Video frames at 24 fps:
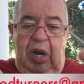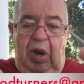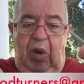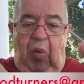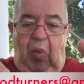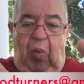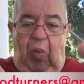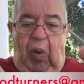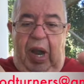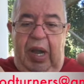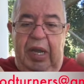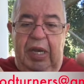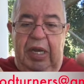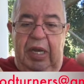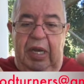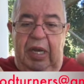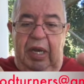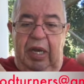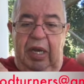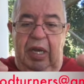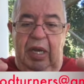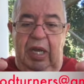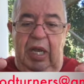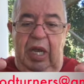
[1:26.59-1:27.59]
Right here.
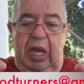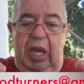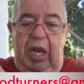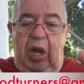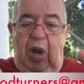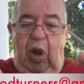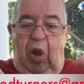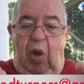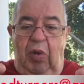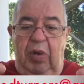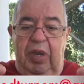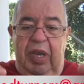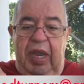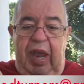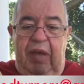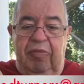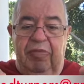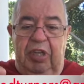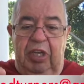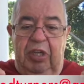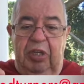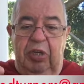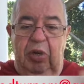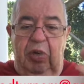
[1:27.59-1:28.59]
And all you have
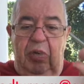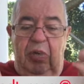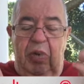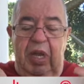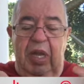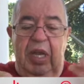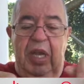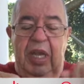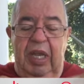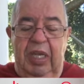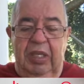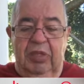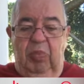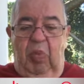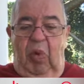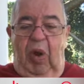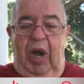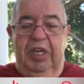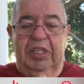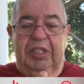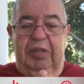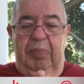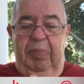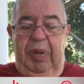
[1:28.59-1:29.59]
to do is
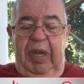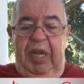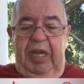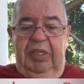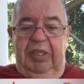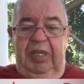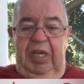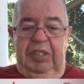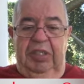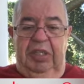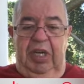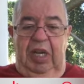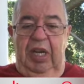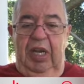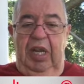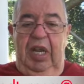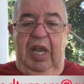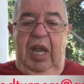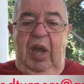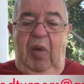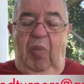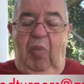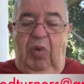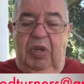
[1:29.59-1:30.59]
watch and pay attention.
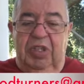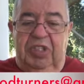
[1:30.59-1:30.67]
We'll